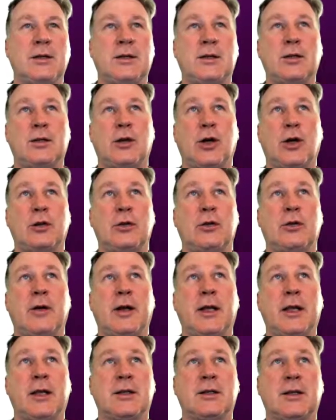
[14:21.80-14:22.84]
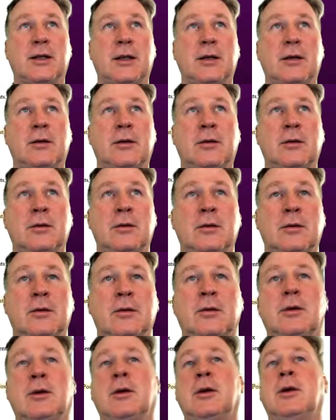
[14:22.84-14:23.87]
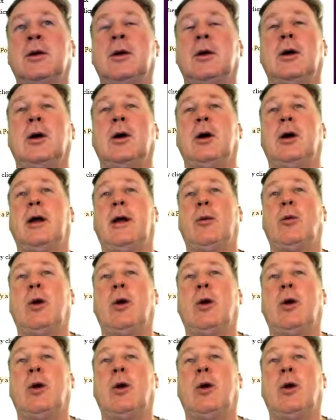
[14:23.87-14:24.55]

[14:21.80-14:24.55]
is called gray listing. And